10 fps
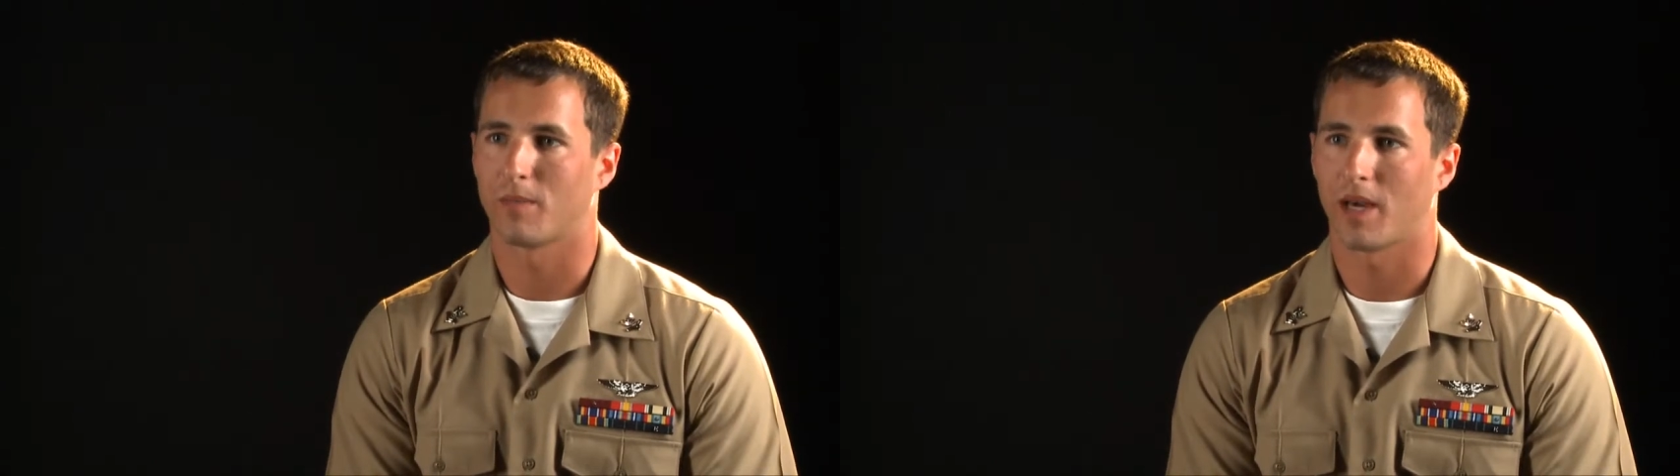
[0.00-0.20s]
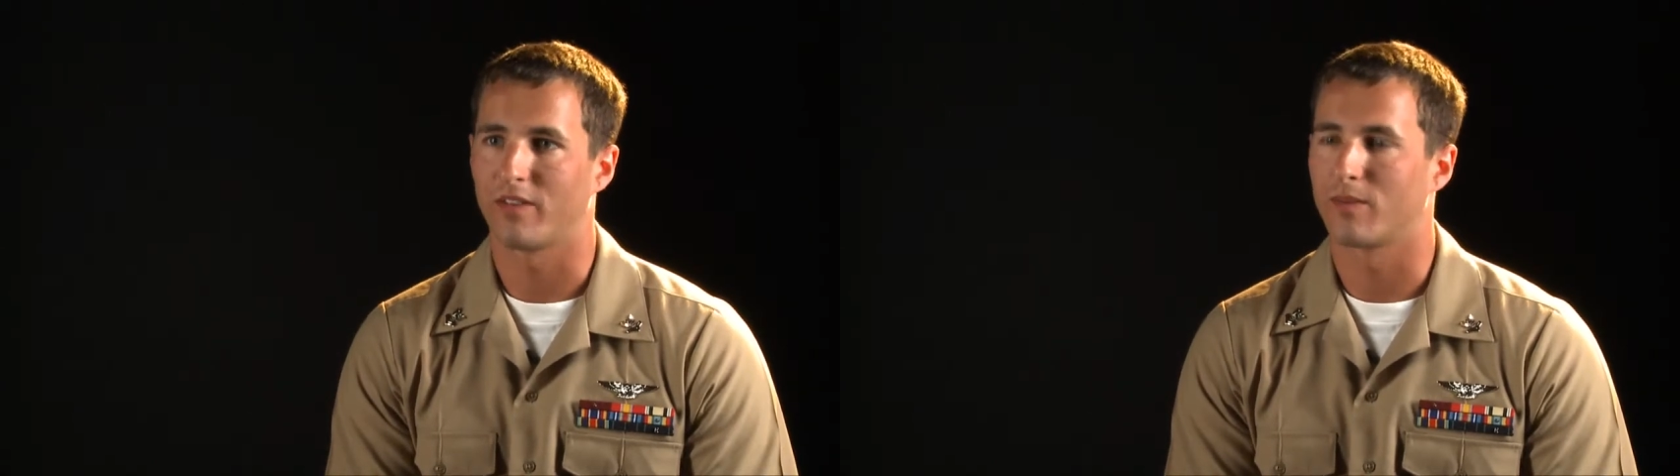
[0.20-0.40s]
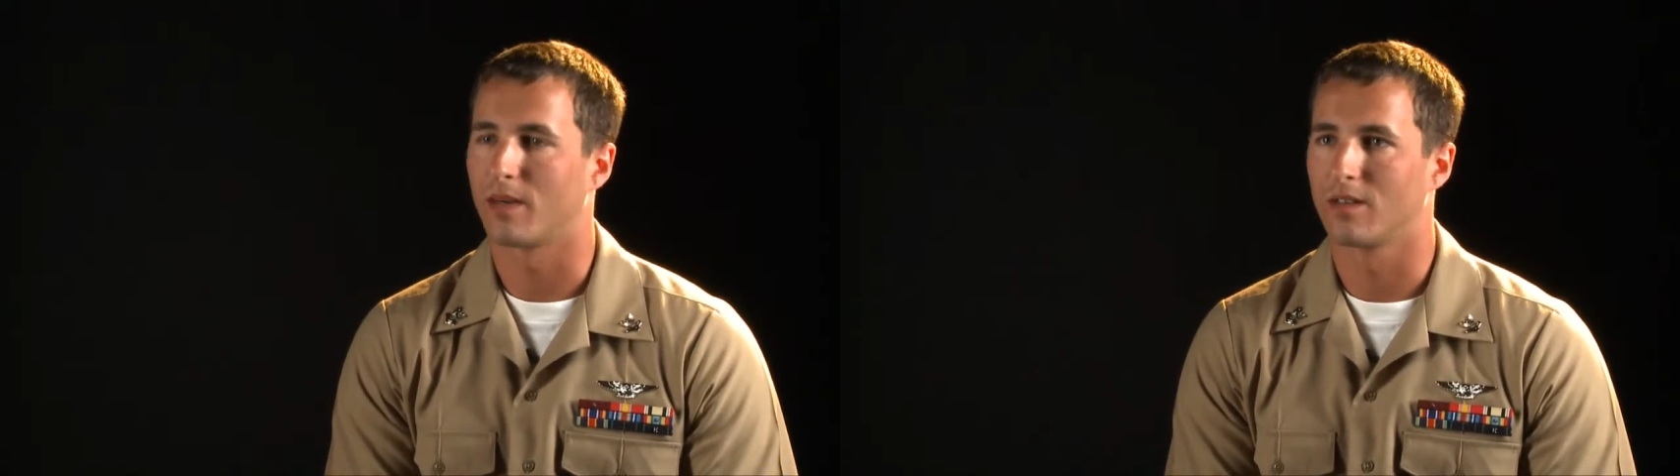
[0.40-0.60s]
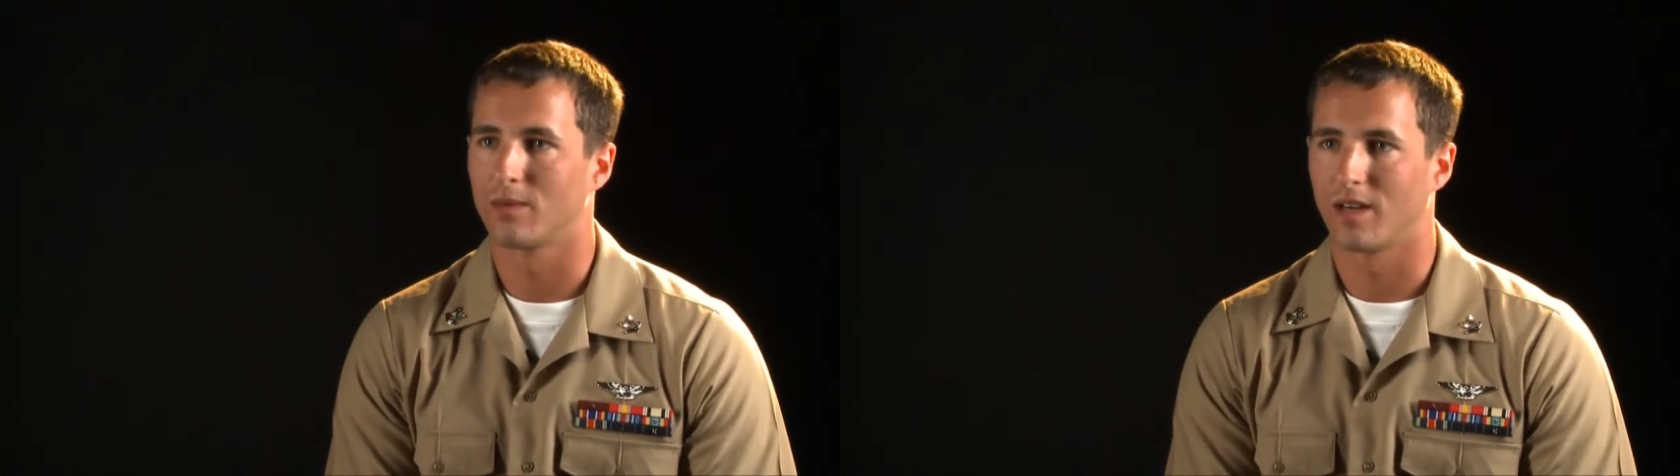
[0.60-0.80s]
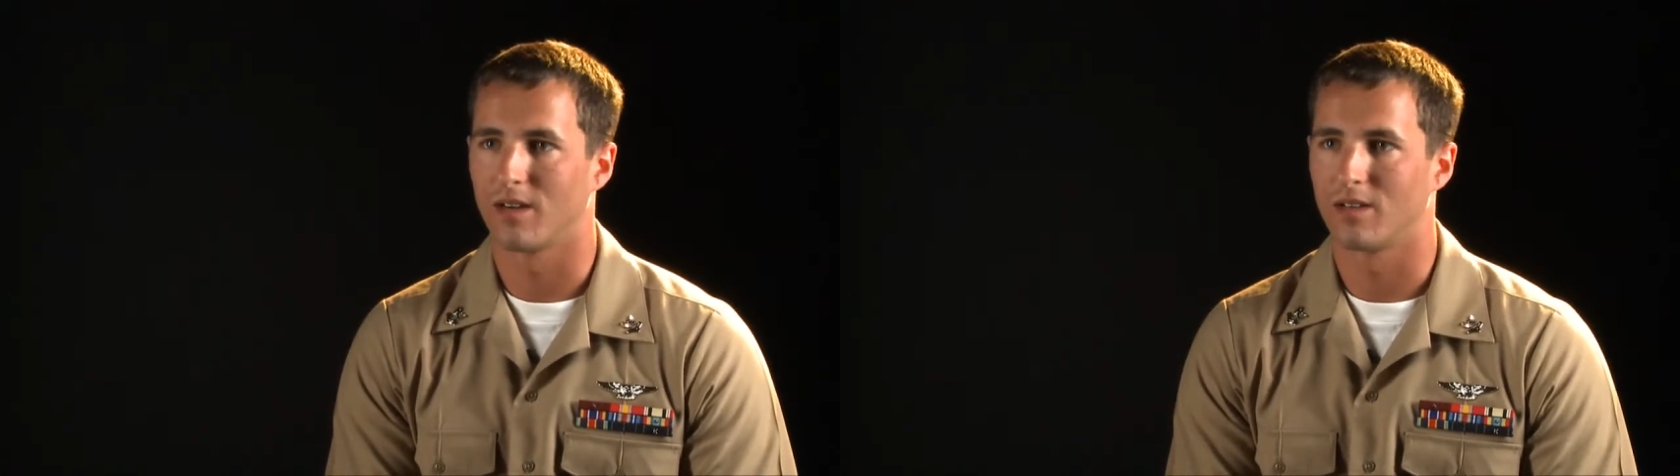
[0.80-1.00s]
I paid for my
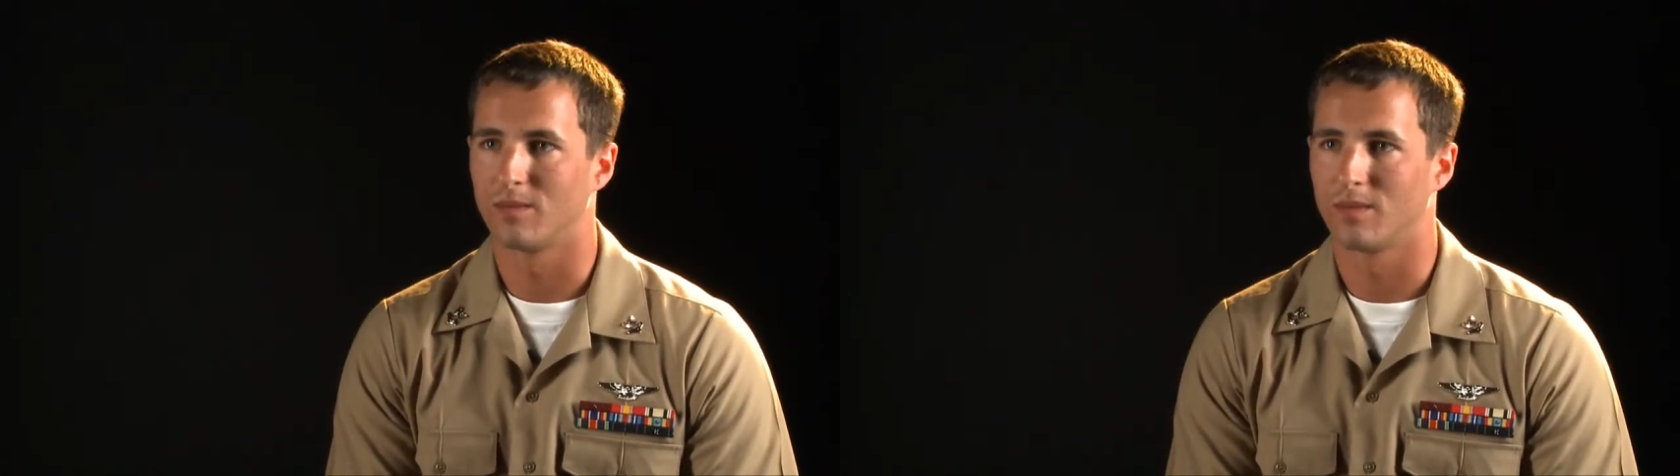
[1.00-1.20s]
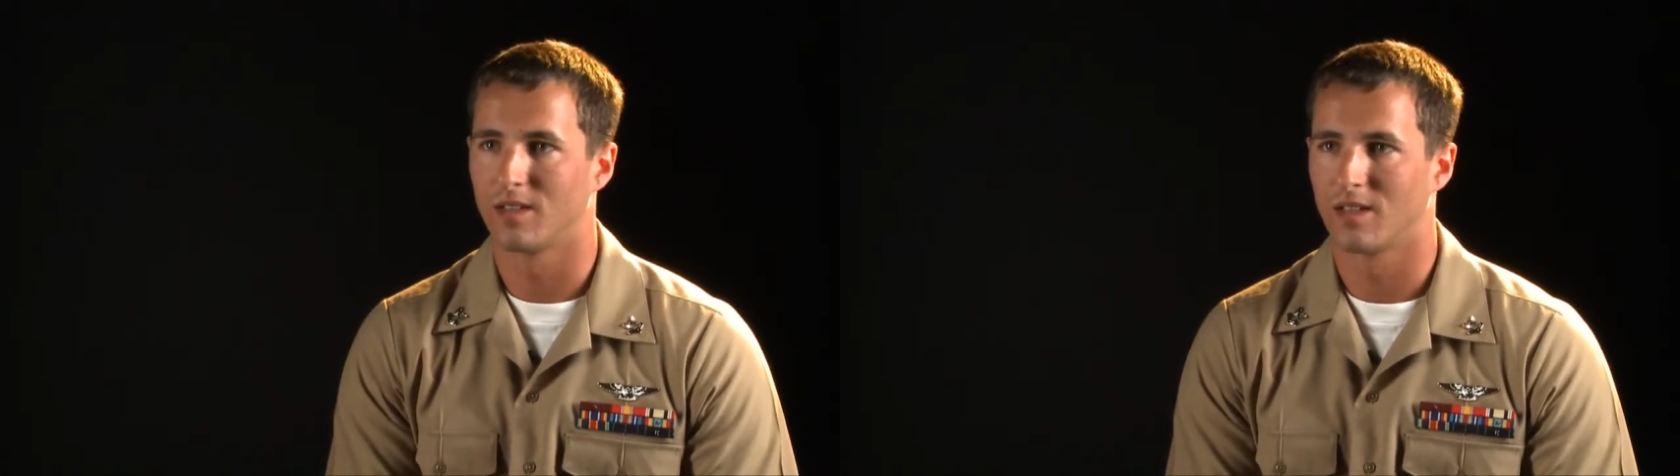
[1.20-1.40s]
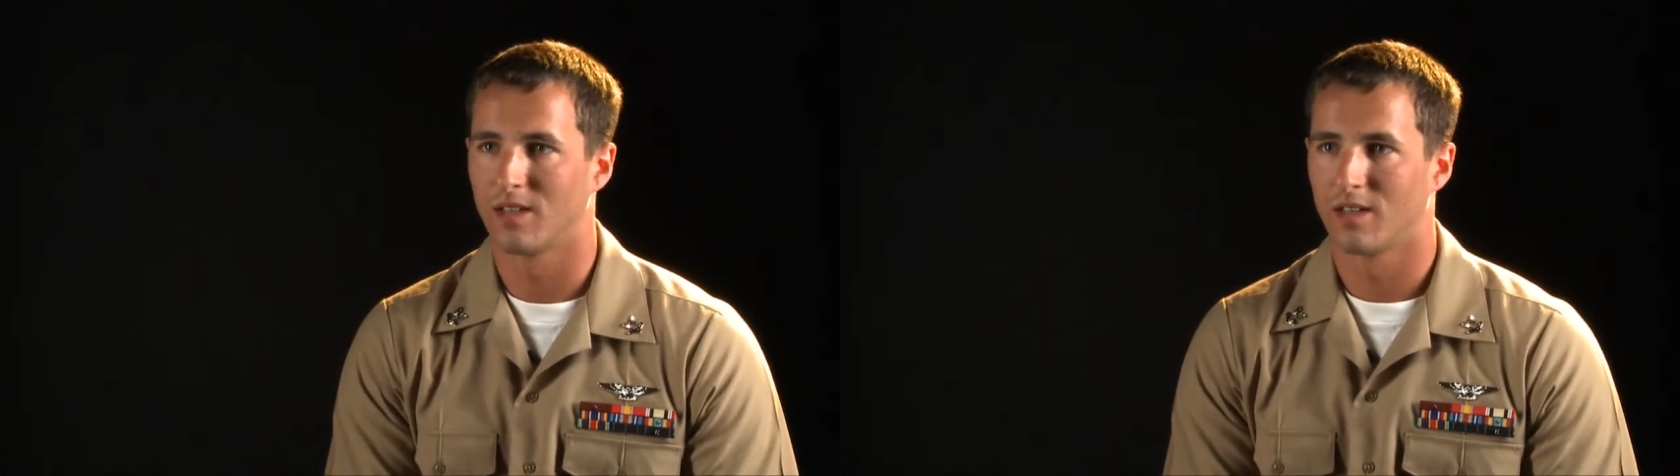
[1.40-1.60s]
own way home.